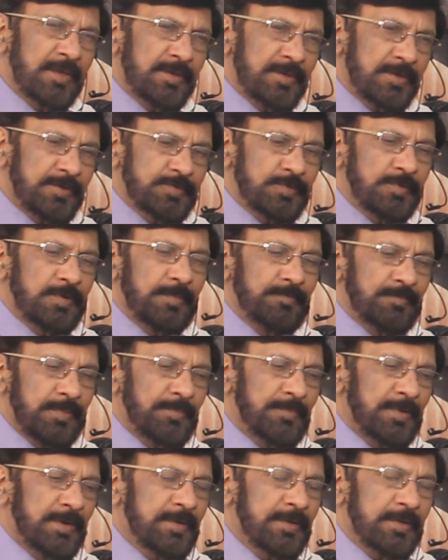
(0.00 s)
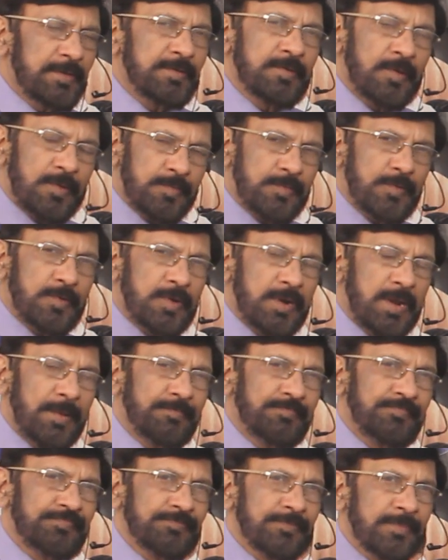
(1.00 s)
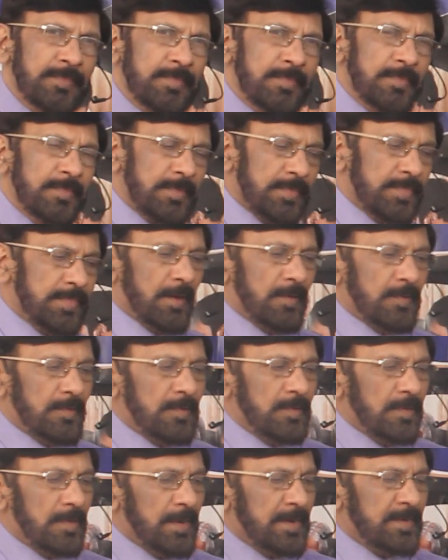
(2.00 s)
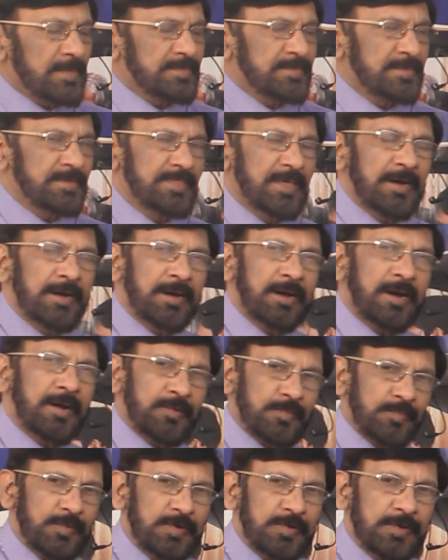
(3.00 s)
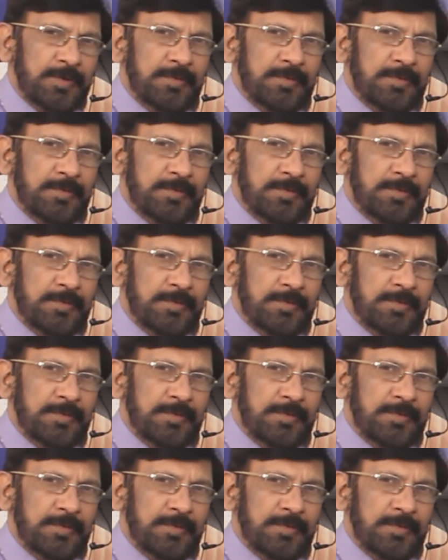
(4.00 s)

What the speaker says: you should implement in your program. Now let us see the output.